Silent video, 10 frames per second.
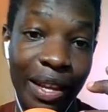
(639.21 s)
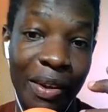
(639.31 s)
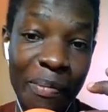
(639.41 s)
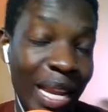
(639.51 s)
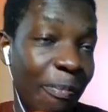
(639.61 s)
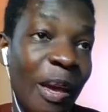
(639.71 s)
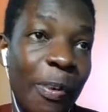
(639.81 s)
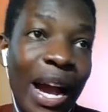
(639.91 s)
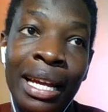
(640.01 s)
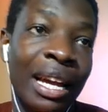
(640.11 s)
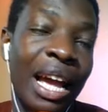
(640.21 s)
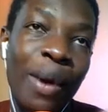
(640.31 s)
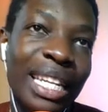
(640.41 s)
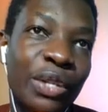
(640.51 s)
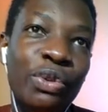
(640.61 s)
Many people, I
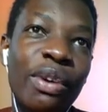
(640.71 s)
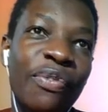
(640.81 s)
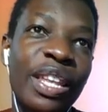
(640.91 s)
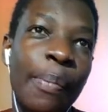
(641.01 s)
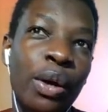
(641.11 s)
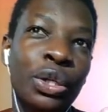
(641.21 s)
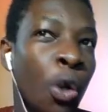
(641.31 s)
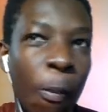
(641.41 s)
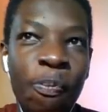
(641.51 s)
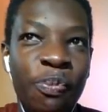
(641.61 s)
wanted to do a video about top